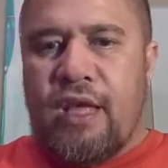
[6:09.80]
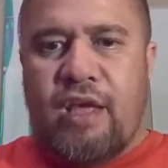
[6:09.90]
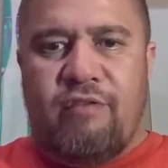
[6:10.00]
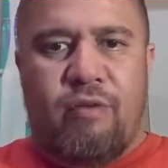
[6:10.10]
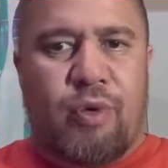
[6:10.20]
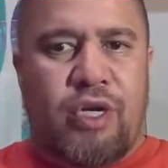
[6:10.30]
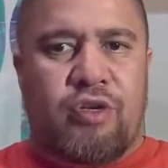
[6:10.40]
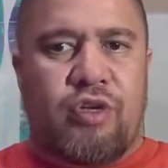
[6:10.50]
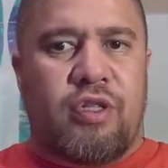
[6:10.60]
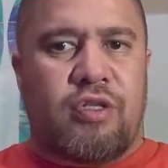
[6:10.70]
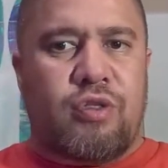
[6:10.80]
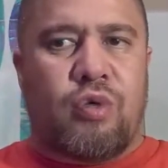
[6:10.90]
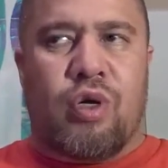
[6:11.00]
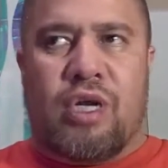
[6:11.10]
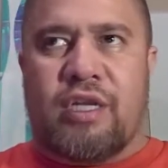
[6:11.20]
everybody during the
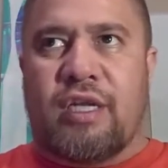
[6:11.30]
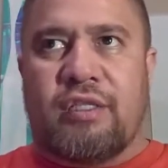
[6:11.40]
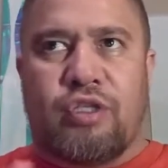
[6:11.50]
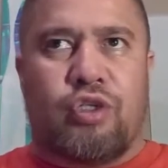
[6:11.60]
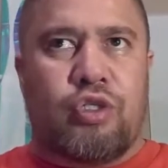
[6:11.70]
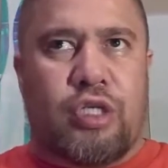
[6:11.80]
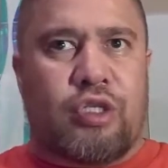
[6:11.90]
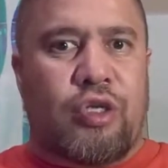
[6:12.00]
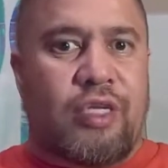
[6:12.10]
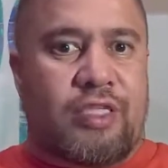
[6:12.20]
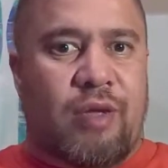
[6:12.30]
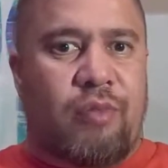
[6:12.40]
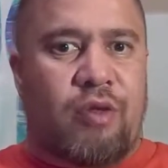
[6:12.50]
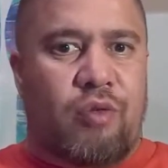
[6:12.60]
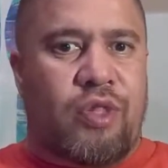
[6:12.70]
school holidays is usually doing
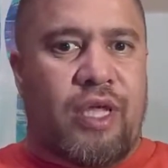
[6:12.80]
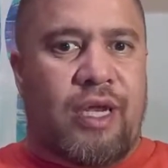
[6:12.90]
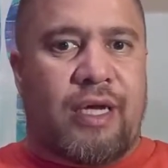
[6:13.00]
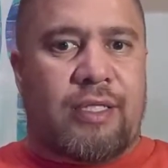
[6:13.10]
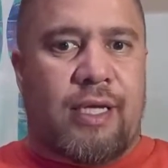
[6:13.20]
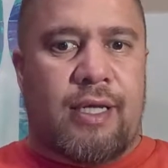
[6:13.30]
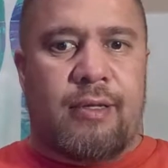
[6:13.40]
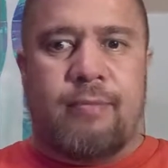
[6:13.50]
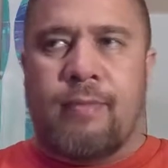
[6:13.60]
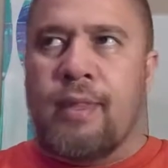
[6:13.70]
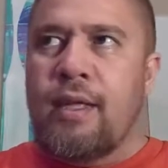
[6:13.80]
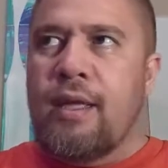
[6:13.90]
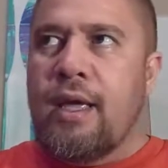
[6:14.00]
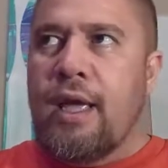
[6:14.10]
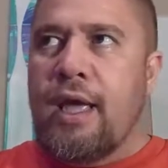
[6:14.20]
something with their rangatahi.
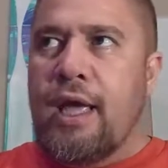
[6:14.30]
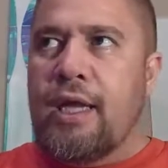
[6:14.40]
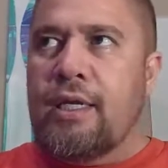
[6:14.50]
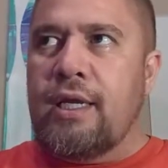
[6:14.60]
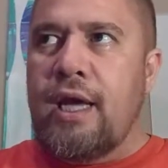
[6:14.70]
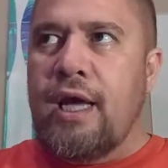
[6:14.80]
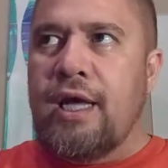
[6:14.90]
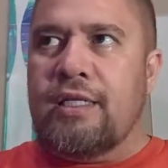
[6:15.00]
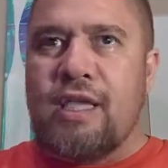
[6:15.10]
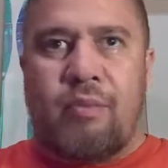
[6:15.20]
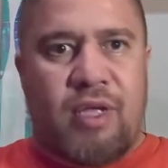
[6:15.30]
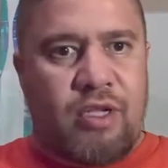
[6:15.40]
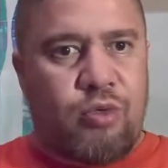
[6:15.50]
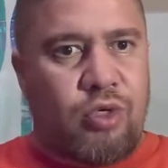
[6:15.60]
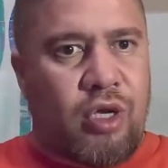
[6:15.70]
And some
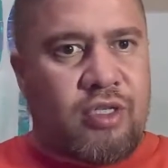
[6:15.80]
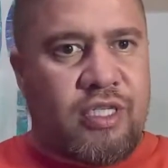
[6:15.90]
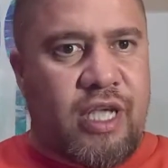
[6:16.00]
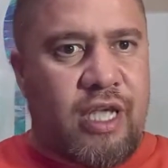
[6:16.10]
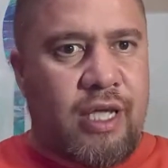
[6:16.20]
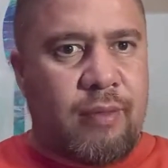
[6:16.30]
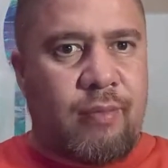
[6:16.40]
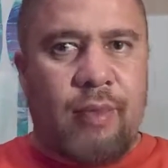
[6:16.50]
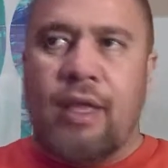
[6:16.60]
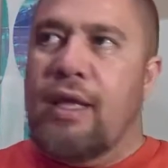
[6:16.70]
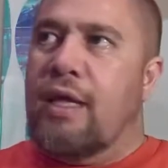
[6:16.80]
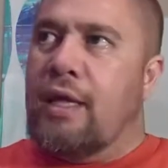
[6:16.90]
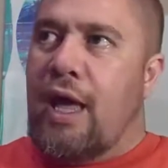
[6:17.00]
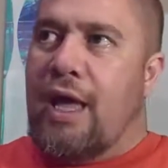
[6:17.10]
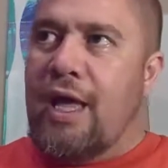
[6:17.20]
years we'll go skiing,
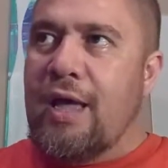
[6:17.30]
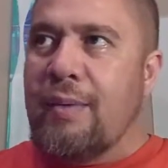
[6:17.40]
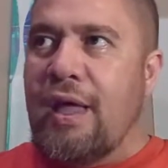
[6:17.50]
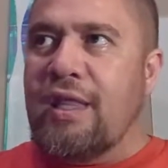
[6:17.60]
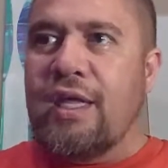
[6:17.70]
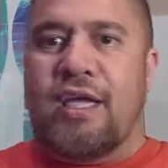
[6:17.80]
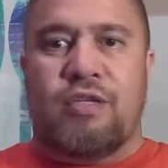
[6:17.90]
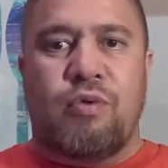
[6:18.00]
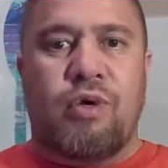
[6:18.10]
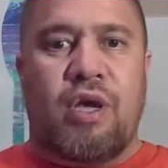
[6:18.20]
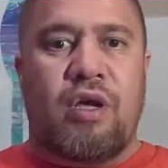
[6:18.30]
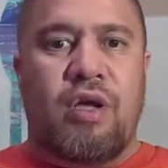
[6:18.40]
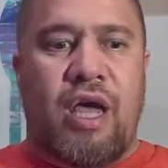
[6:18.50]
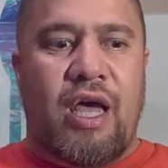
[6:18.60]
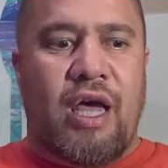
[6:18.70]
other years we'll go
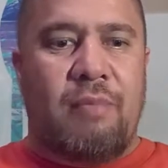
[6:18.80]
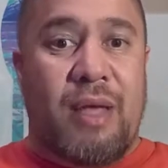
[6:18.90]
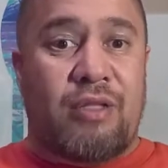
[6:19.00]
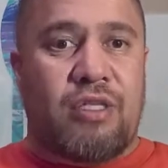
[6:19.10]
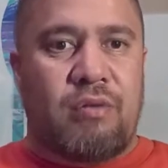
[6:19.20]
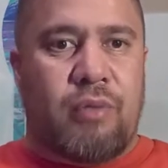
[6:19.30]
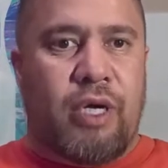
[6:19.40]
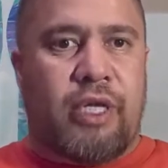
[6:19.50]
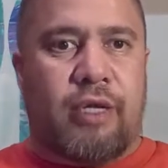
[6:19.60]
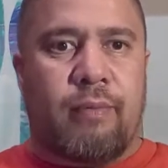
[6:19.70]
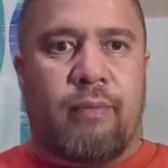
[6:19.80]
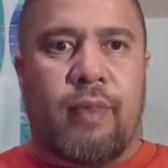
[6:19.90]
mountain biking.